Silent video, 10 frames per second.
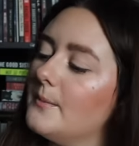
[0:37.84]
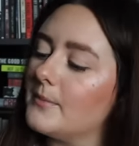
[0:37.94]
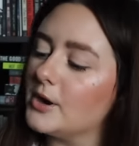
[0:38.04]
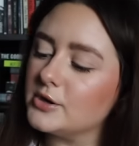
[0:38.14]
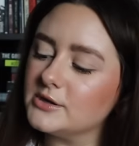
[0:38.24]

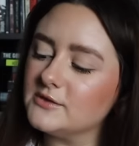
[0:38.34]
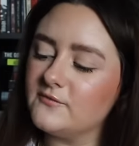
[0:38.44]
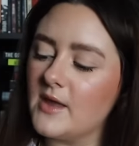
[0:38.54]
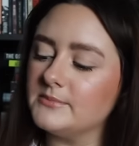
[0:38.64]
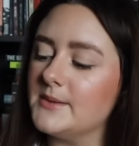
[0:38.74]
Murder in the
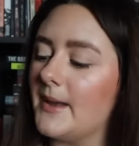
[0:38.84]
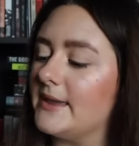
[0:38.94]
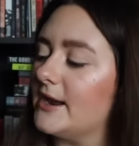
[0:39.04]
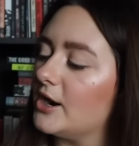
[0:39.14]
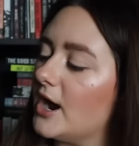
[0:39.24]
Family by
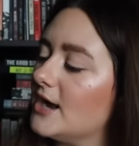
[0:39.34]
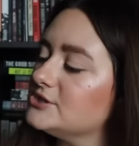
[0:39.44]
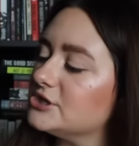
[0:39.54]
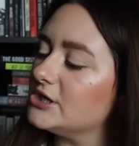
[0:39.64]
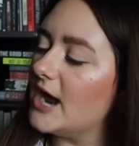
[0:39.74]
Kara
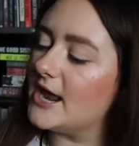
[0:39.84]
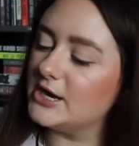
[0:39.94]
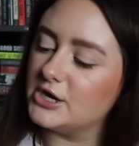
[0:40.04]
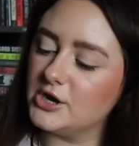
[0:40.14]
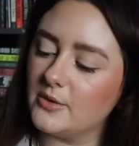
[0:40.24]
Hunter,
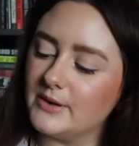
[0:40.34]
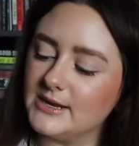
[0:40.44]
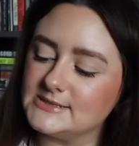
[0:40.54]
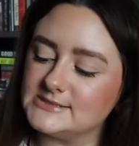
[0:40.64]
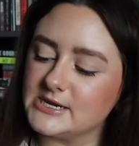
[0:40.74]
and No One
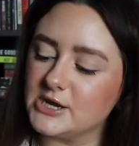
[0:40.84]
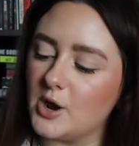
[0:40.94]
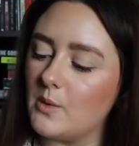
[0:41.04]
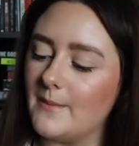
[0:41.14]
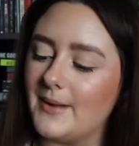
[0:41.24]
Needs to
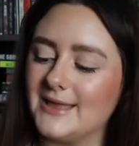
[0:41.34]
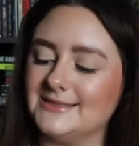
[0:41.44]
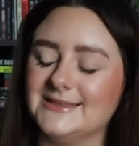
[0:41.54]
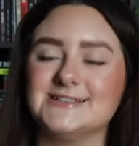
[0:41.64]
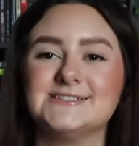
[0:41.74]
Know by
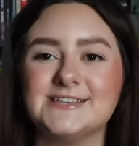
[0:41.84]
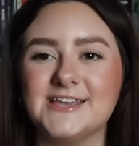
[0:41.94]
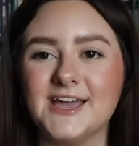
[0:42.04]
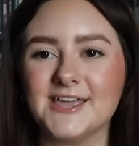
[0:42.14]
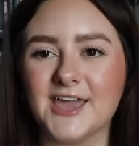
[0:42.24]

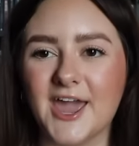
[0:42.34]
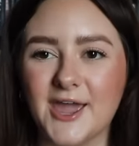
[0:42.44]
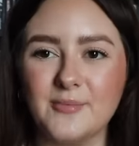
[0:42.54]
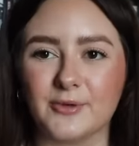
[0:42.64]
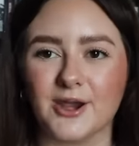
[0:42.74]
Lindsay
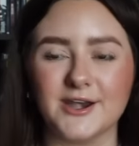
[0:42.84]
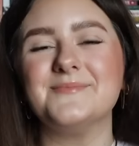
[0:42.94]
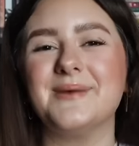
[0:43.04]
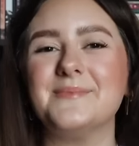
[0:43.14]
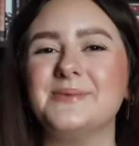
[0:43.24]
Cameron.
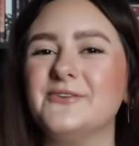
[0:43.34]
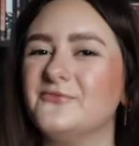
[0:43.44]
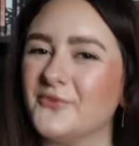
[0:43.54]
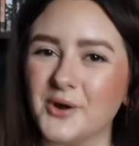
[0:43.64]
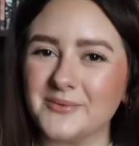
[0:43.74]
But
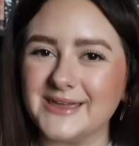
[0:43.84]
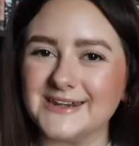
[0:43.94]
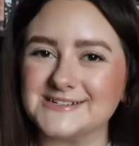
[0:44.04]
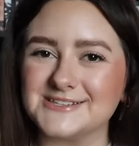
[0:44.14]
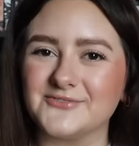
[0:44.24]
before we
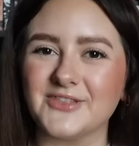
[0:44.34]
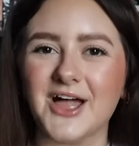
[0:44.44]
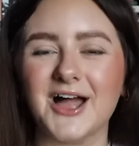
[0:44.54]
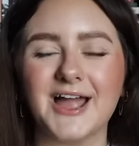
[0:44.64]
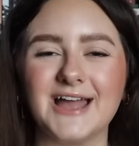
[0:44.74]
get into the
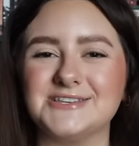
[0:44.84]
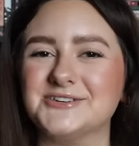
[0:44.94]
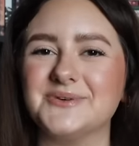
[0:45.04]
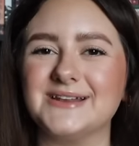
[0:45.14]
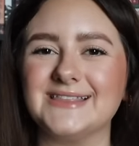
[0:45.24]
vlog, I
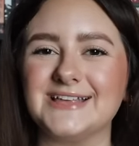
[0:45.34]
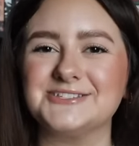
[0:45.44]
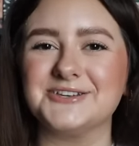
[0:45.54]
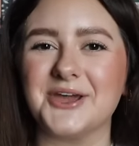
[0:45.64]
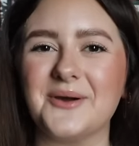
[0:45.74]
do want to
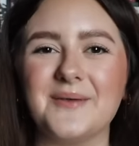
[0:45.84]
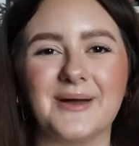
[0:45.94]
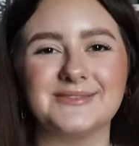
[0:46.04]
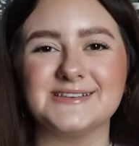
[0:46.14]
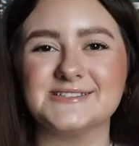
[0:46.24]
let you know
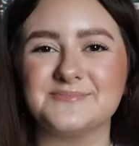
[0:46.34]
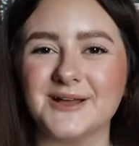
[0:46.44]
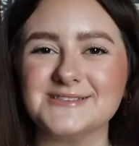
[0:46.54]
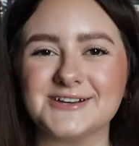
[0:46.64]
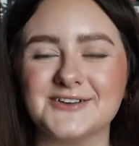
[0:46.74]
about the
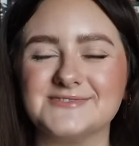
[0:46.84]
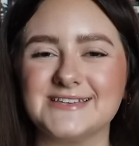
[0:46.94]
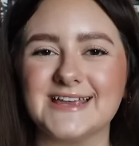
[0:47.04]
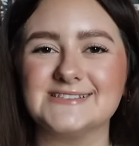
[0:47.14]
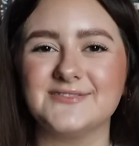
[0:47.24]
sponsor of
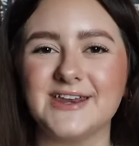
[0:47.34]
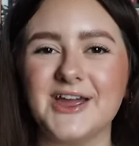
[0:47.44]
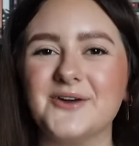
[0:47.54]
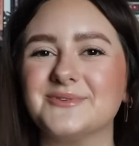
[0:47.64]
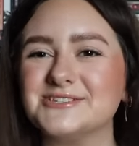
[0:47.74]
today's
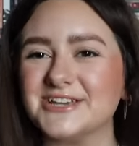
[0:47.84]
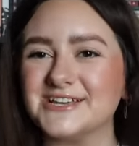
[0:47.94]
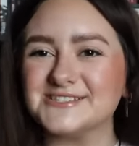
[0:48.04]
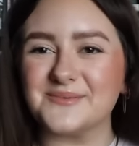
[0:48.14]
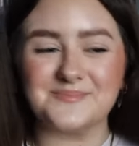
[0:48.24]
video, which
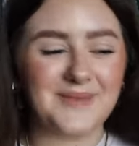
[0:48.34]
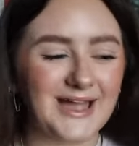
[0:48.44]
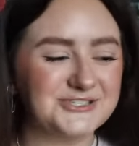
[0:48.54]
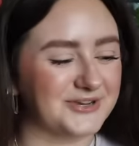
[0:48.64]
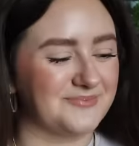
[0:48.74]
is
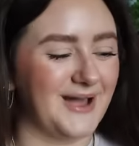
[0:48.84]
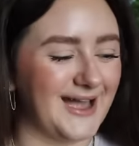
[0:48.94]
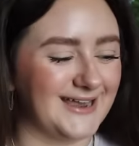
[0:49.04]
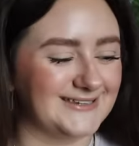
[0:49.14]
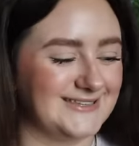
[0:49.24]
Magic
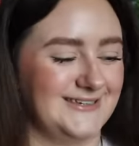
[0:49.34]
Mind.